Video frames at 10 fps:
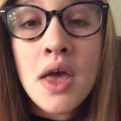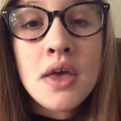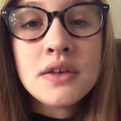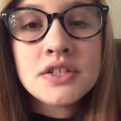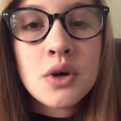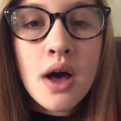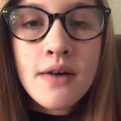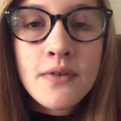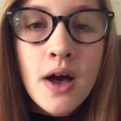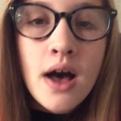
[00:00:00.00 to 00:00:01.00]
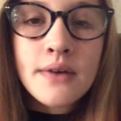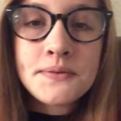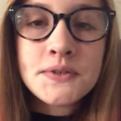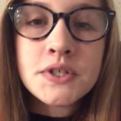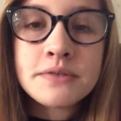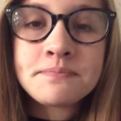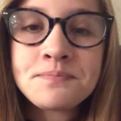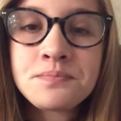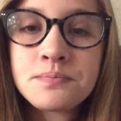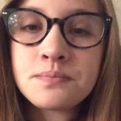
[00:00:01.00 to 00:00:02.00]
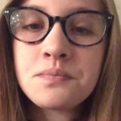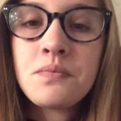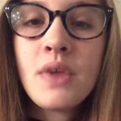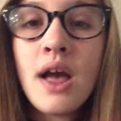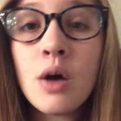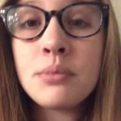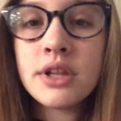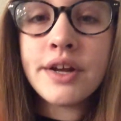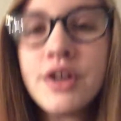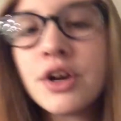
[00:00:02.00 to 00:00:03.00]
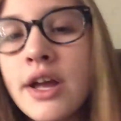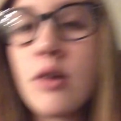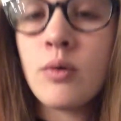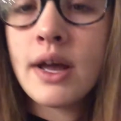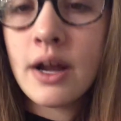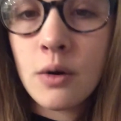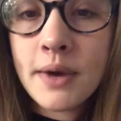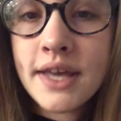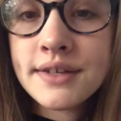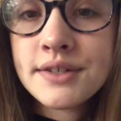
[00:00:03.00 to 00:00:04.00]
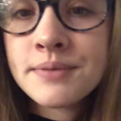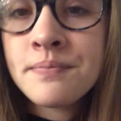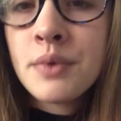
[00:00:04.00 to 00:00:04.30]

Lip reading: So huff coughs help clear your airways.